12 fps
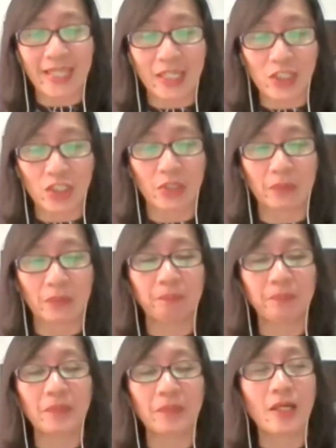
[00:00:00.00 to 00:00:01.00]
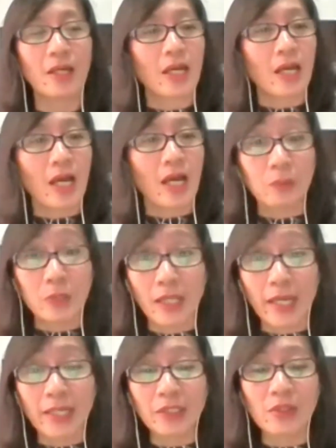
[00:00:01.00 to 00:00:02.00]
session. I would
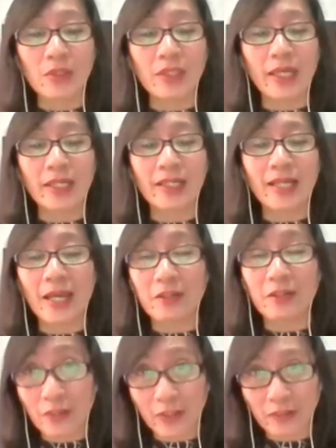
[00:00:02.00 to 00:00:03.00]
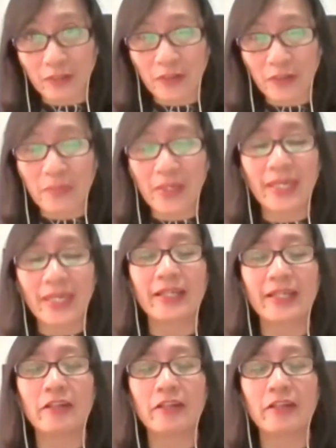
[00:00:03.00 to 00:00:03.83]
like to thank Canva for being